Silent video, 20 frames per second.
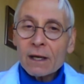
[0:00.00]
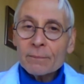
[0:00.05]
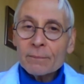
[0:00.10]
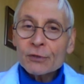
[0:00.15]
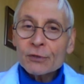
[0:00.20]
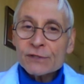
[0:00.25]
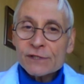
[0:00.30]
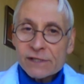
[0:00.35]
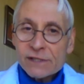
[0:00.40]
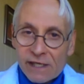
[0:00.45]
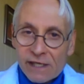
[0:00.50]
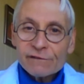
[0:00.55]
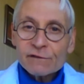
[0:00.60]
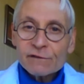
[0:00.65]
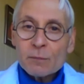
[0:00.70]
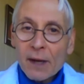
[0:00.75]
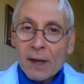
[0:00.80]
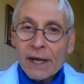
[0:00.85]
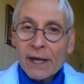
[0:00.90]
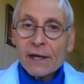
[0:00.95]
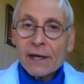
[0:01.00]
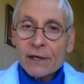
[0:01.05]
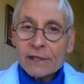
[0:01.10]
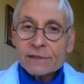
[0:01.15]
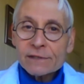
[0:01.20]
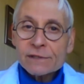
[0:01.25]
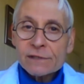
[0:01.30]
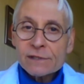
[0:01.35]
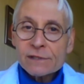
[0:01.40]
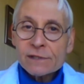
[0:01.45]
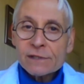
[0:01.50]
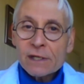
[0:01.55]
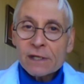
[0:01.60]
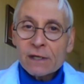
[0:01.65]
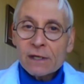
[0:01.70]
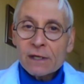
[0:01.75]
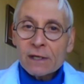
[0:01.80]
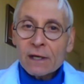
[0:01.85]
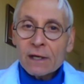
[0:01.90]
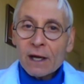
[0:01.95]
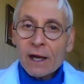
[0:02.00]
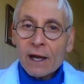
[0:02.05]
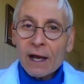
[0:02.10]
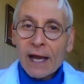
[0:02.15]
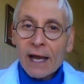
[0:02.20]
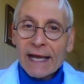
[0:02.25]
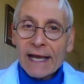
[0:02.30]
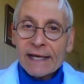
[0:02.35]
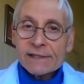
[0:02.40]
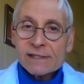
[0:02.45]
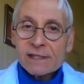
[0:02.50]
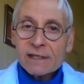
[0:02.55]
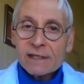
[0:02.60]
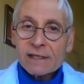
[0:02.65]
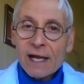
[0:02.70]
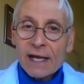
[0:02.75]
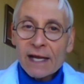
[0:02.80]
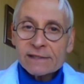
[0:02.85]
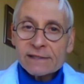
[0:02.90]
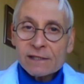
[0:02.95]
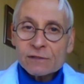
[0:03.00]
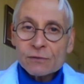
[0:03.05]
perceived by us as